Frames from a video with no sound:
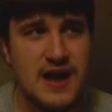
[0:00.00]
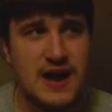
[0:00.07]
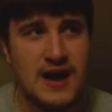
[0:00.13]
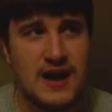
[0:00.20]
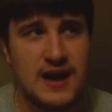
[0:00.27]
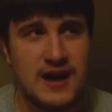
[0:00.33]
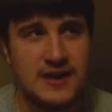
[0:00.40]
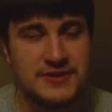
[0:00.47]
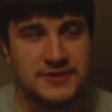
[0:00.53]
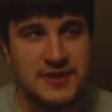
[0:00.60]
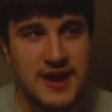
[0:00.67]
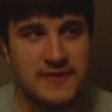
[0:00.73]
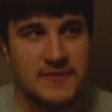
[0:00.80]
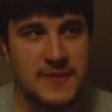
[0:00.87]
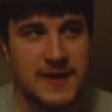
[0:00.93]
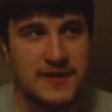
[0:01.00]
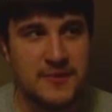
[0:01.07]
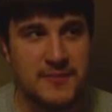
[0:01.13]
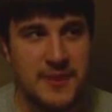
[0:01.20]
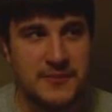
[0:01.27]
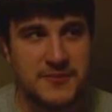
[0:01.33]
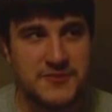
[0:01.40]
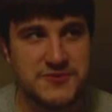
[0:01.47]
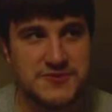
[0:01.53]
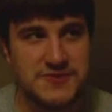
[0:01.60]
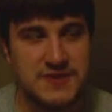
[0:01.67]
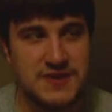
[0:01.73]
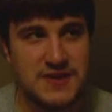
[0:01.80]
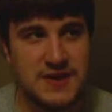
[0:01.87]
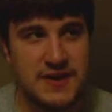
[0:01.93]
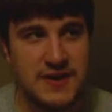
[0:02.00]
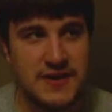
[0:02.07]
You know, everybody remembers the